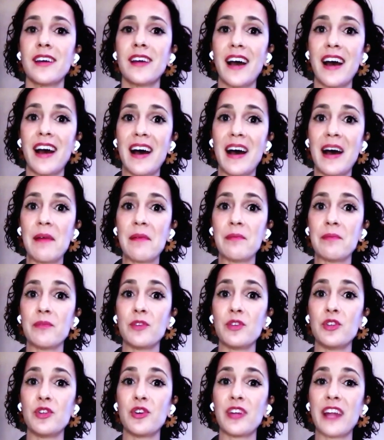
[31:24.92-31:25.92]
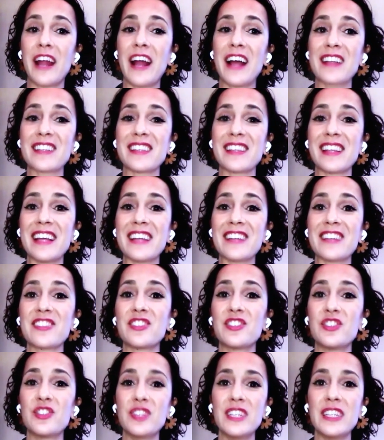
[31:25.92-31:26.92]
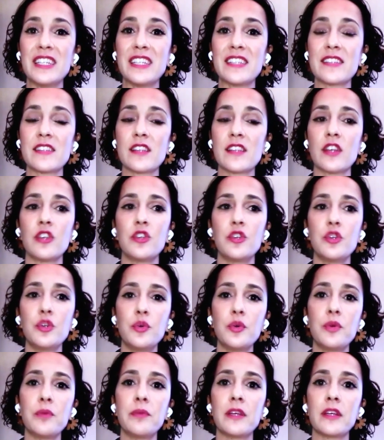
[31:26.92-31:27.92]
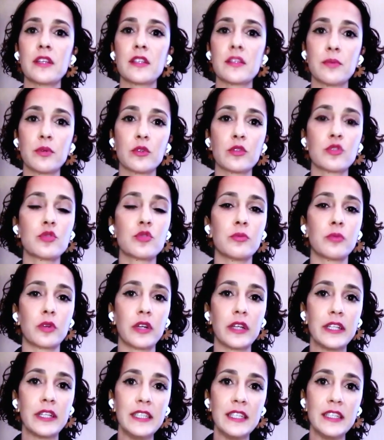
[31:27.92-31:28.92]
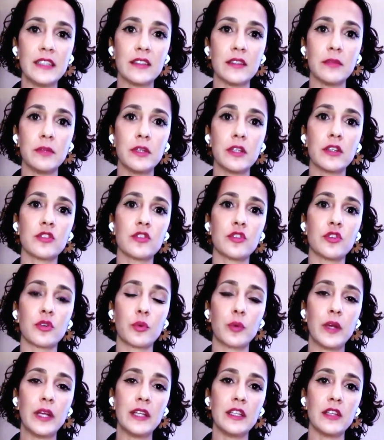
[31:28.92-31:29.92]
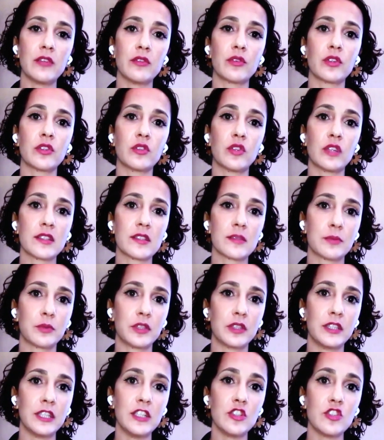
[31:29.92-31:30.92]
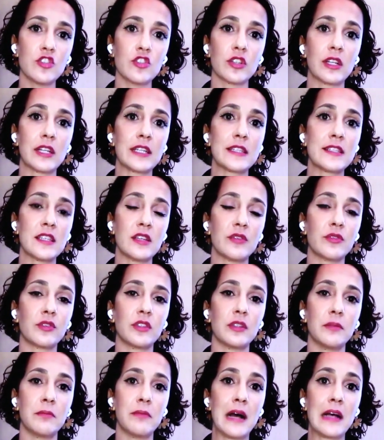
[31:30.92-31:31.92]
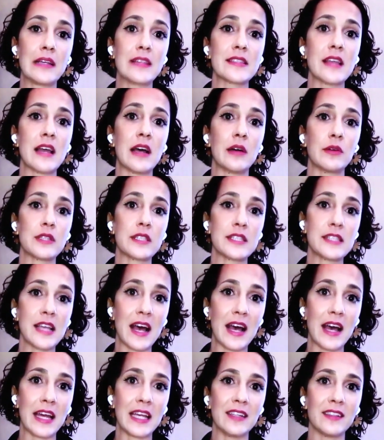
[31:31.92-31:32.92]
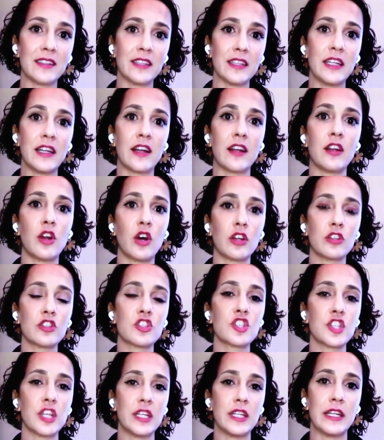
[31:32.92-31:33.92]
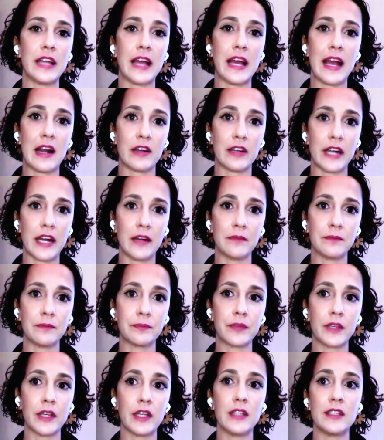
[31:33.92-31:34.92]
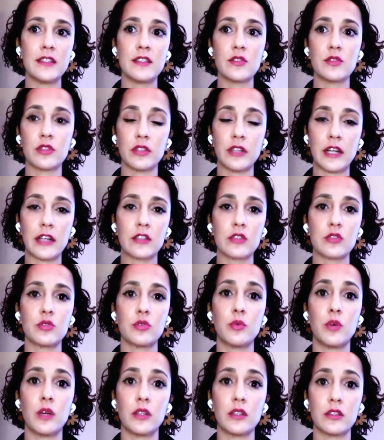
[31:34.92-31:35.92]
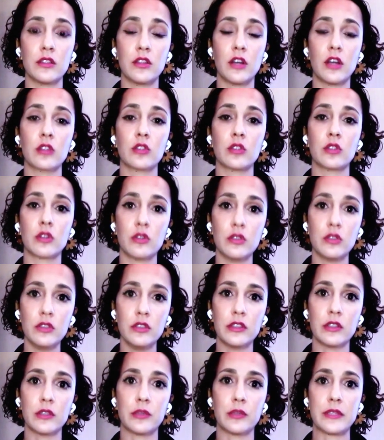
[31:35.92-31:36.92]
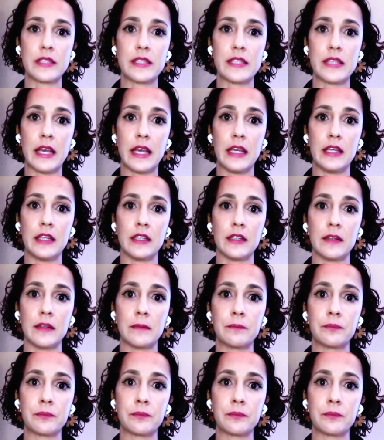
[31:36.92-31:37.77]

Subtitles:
that has less trees, you will be exposed to more heat because you're waiting for transportation, let's say for the bus outside in a non-shaded area. And this connects to what Dr. Holder was saying.